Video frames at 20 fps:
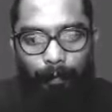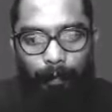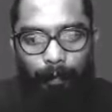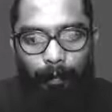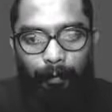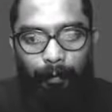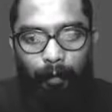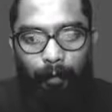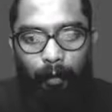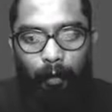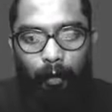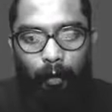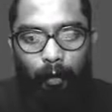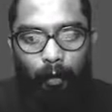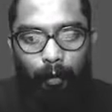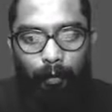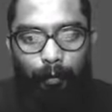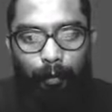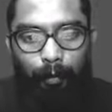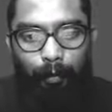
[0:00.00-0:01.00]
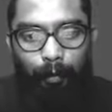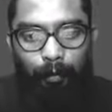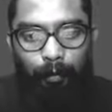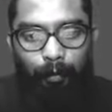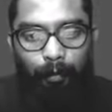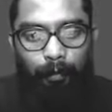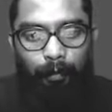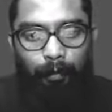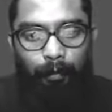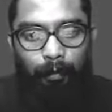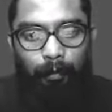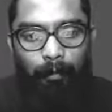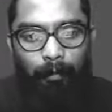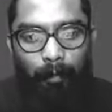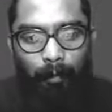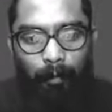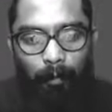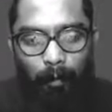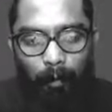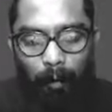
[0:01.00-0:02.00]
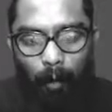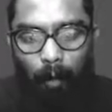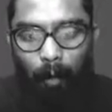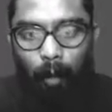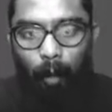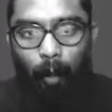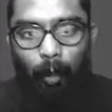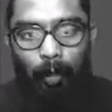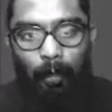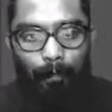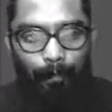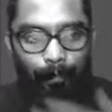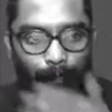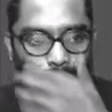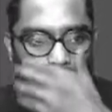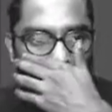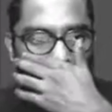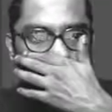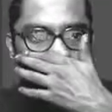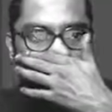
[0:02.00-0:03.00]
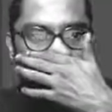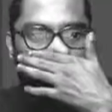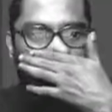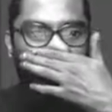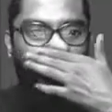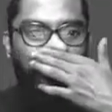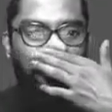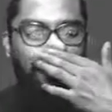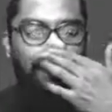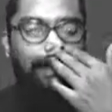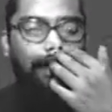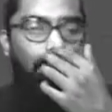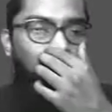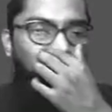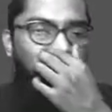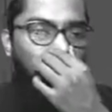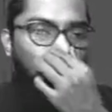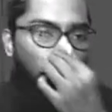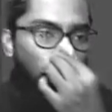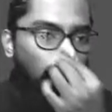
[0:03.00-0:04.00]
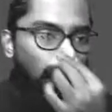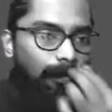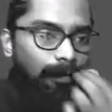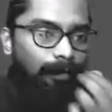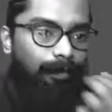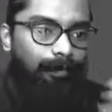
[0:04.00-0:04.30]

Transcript: it will gone. Boom, all gone. Here, so